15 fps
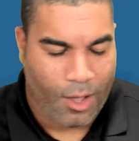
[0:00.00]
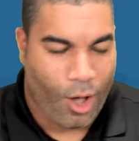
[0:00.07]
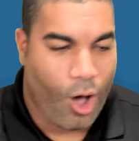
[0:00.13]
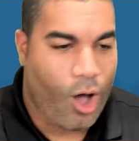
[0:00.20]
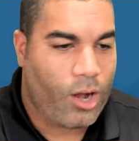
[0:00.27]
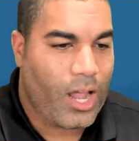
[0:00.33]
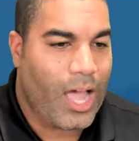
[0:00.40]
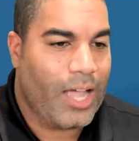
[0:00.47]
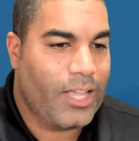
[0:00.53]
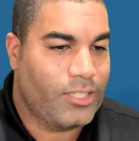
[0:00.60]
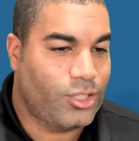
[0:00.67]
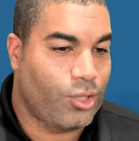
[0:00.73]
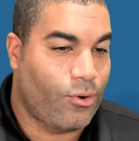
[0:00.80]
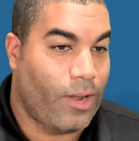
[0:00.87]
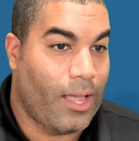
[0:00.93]
On
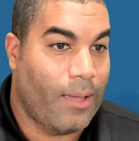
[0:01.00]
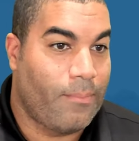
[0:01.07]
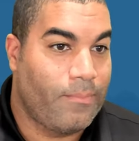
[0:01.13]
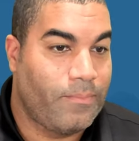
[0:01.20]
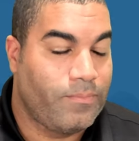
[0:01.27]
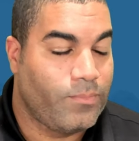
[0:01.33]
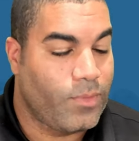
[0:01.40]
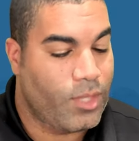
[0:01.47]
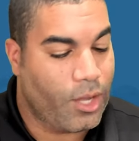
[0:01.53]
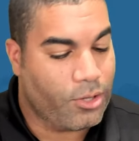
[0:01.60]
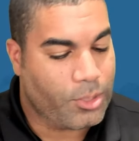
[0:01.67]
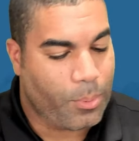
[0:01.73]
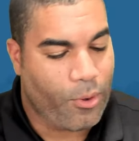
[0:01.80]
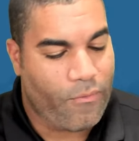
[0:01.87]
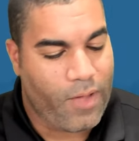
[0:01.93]
Instagram,
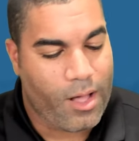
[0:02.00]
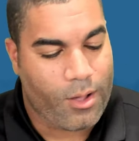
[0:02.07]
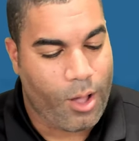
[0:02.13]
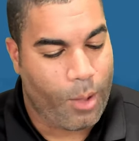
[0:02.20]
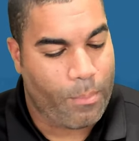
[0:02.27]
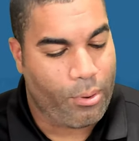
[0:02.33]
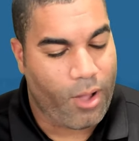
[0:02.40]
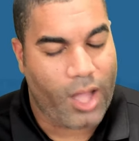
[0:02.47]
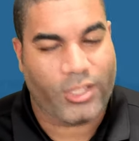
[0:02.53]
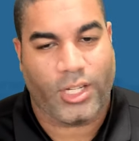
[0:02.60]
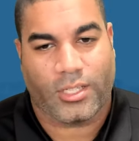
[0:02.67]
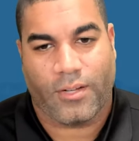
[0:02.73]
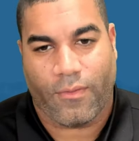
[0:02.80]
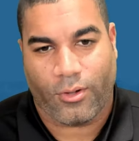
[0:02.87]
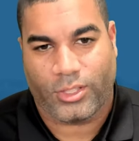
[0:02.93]
there's a profile called
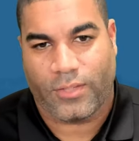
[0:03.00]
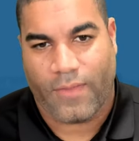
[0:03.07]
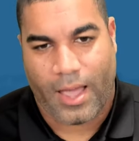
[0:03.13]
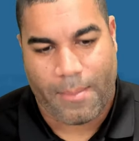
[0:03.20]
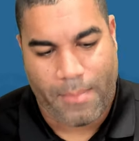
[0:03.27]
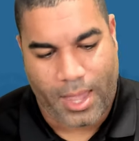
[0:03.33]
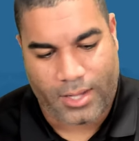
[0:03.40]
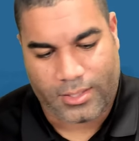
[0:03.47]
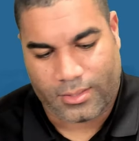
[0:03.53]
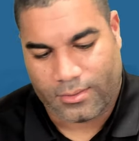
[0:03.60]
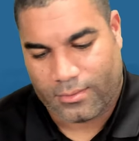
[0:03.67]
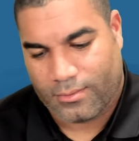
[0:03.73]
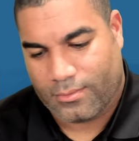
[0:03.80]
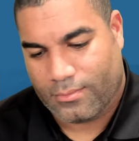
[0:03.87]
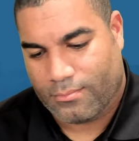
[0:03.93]
Project Diversify Medicine.
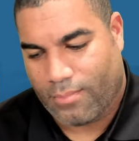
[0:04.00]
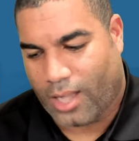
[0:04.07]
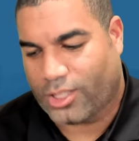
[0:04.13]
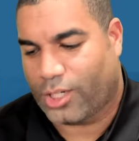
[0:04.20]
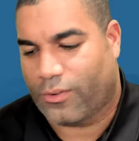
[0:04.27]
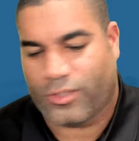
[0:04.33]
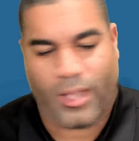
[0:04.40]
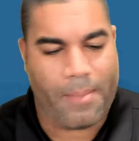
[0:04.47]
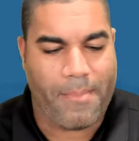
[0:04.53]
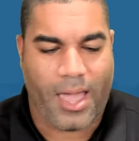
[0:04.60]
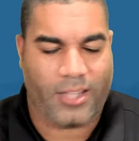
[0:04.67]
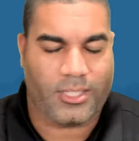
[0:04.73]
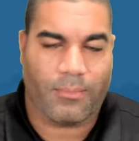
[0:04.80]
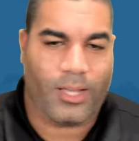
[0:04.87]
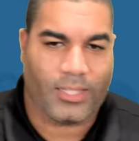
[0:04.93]
Project Diversify
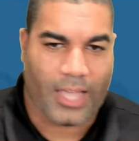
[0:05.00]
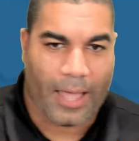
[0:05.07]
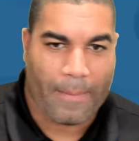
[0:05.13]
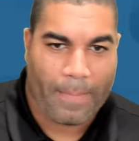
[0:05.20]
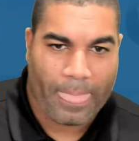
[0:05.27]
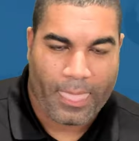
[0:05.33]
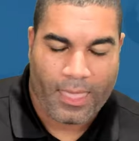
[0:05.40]
Med, something like that.